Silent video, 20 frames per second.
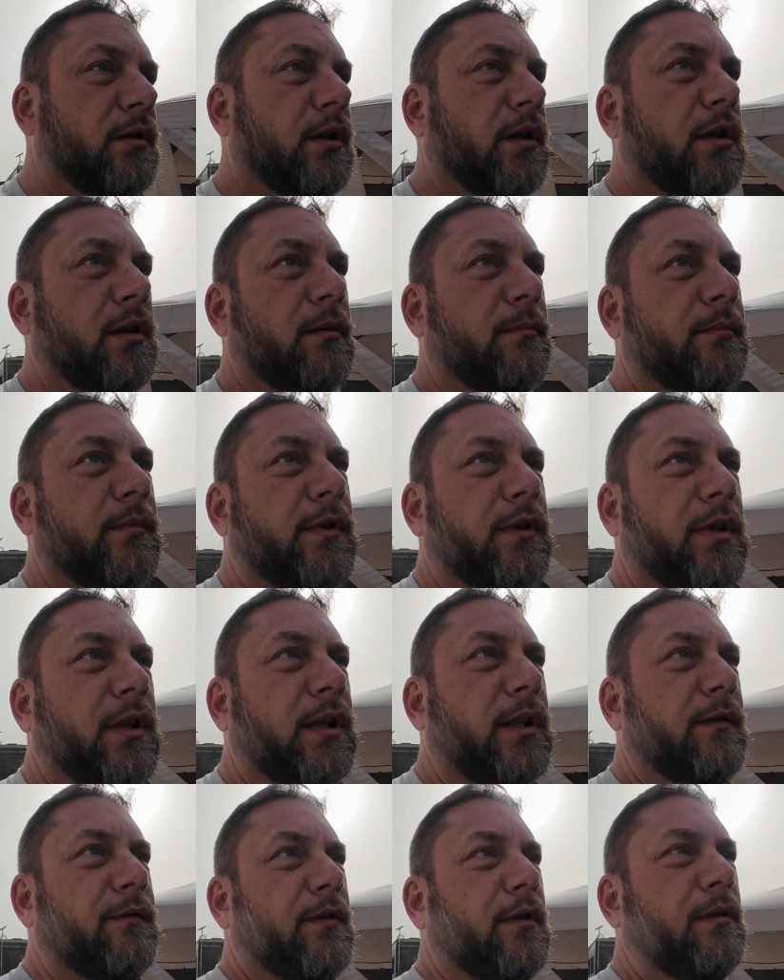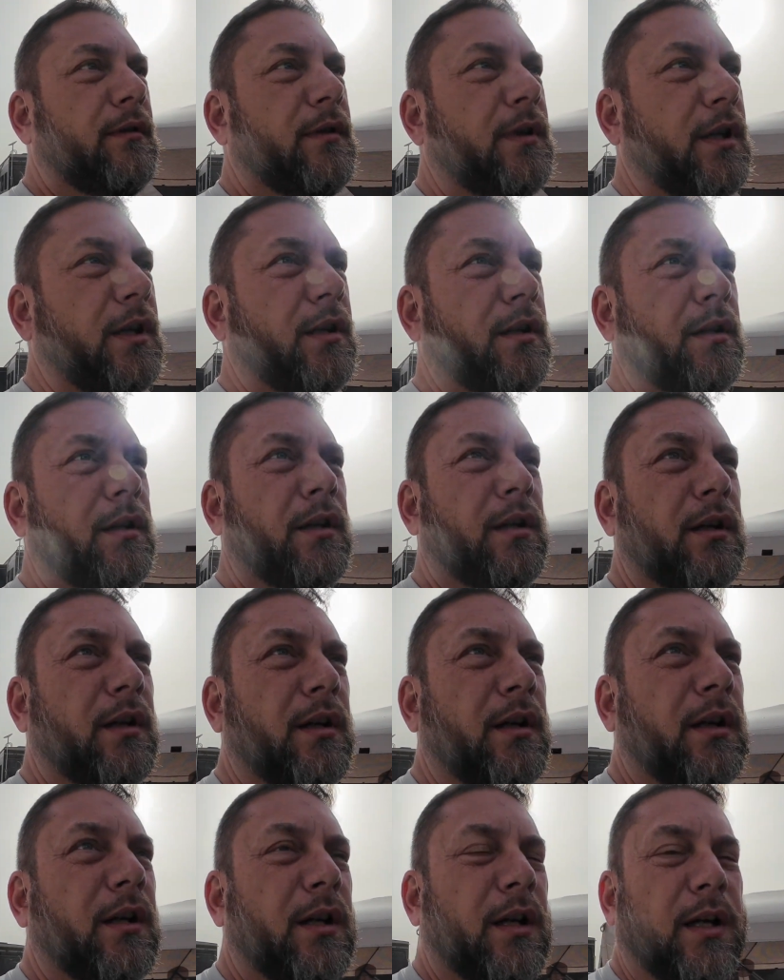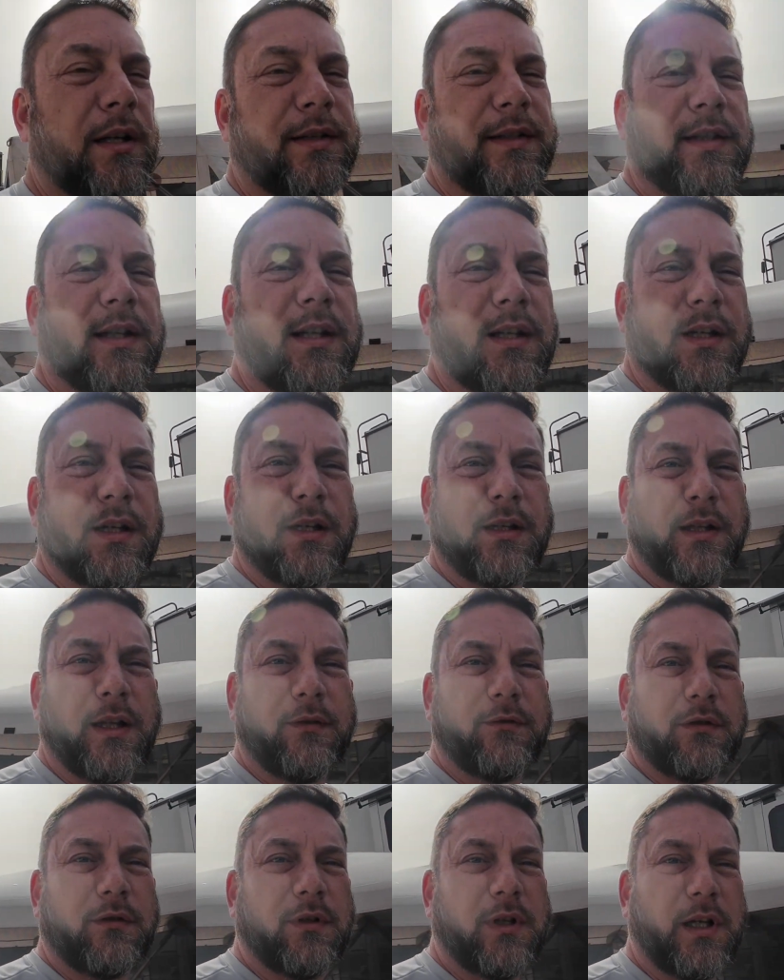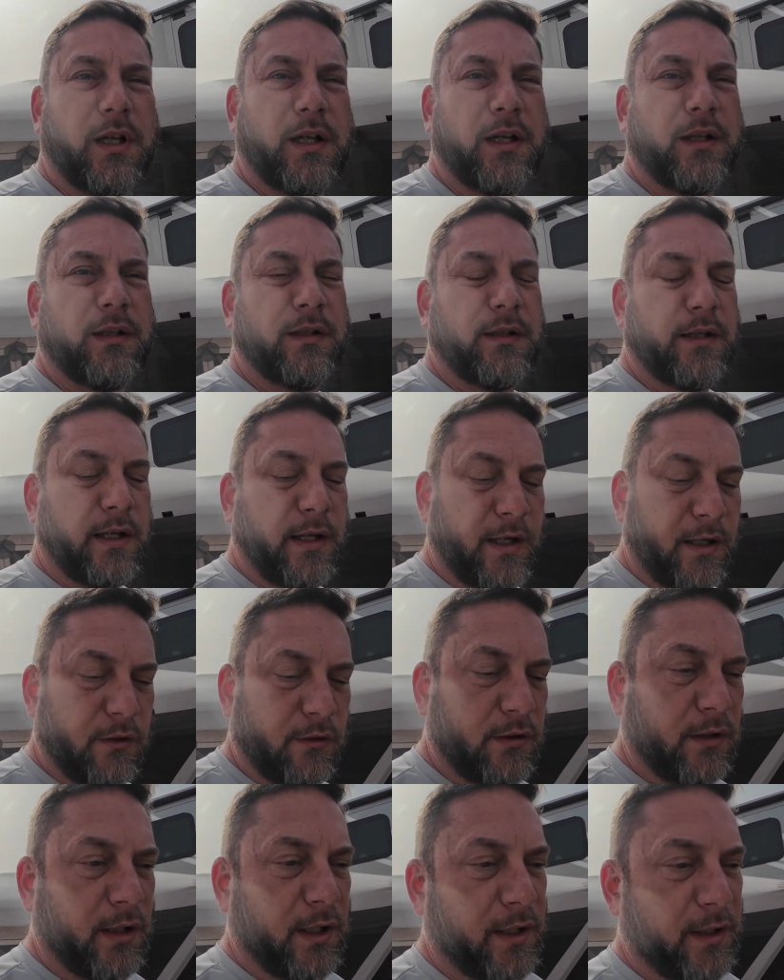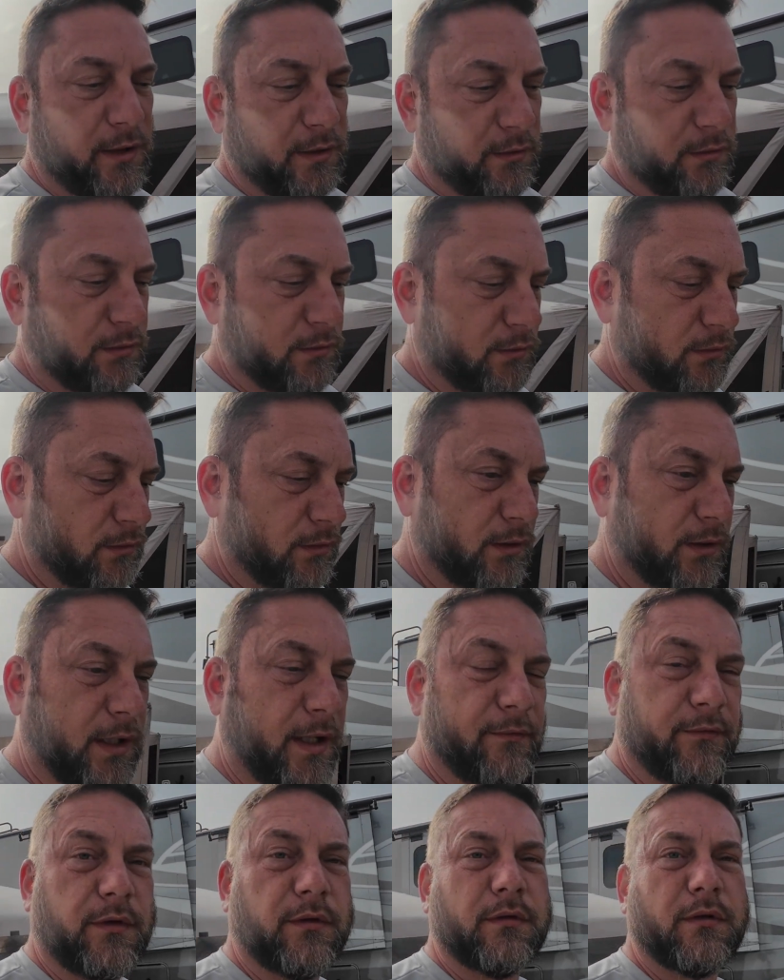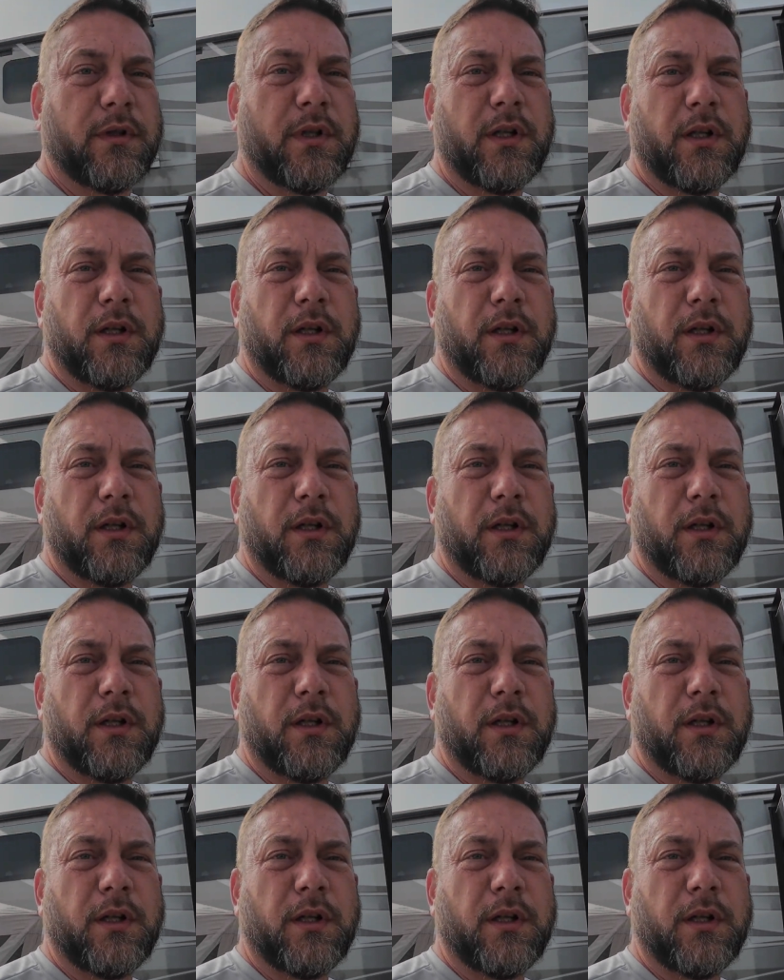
to give you the acidity level and the alkaline level.